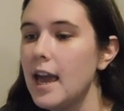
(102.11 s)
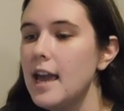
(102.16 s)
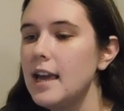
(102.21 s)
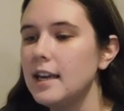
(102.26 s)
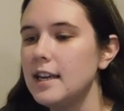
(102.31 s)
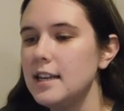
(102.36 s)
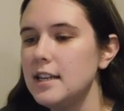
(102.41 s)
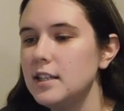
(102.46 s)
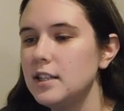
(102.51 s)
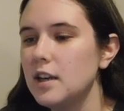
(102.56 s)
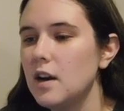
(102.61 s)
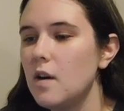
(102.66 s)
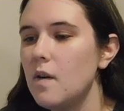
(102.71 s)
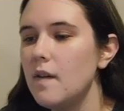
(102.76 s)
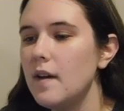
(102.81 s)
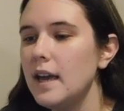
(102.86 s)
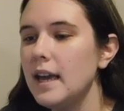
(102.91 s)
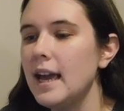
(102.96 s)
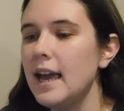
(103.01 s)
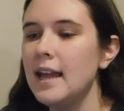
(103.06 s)
He's
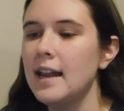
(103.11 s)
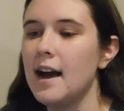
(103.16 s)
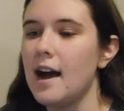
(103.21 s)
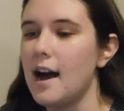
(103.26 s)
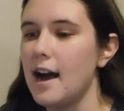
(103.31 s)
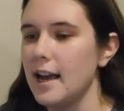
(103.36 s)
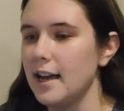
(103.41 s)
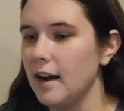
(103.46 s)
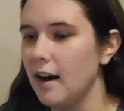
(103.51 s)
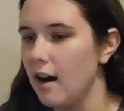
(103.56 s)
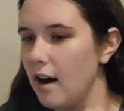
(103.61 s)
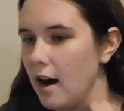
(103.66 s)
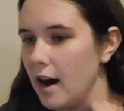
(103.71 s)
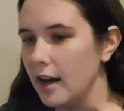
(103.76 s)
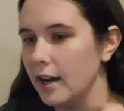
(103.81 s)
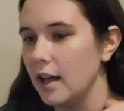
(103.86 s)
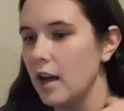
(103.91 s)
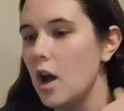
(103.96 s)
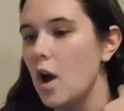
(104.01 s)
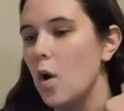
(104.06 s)
going an
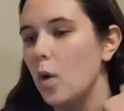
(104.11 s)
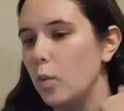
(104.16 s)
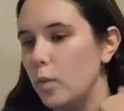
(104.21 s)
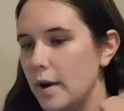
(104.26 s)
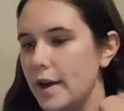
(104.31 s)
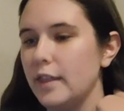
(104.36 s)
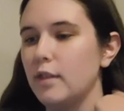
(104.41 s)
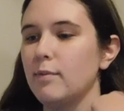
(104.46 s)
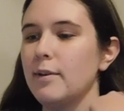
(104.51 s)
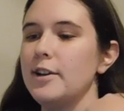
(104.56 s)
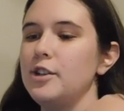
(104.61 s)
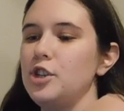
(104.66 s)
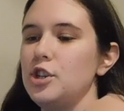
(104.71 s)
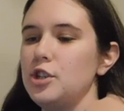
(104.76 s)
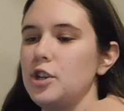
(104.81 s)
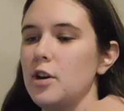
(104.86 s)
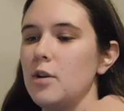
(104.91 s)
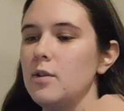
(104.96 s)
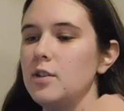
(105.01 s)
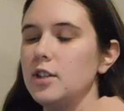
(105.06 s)
icon with Richie
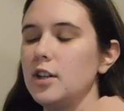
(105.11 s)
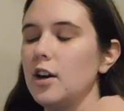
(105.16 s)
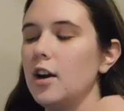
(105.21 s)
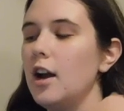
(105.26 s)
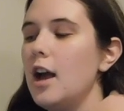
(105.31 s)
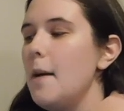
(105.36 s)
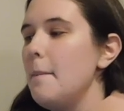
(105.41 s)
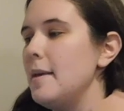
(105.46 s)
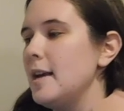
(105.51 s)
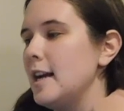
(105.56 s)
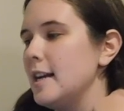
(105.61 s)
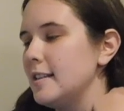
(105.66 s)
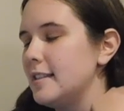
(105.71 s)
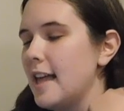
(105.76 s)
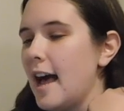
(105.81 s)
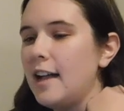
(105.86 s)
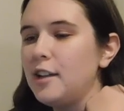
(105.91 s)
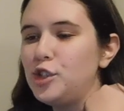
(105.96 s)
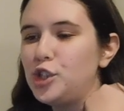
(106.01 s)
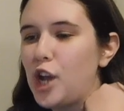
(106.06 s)
Tozier because
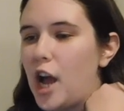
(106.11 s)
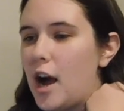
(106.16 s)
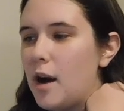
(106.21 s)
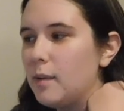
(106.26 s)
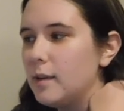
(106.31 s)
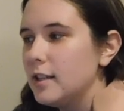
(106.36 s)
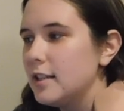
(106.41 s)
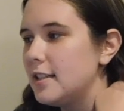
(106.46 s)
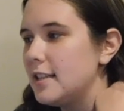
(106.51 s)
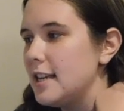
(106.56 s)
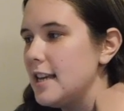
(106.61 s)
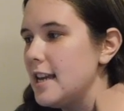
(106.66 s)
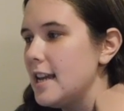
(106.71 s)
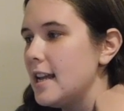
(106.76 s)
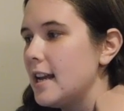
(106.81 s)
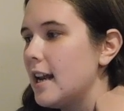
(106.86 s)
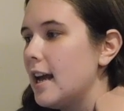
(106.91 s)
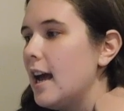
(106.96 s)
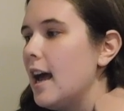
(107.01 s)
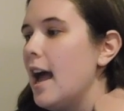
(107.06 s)
that shower
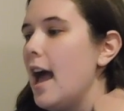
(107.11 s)
scene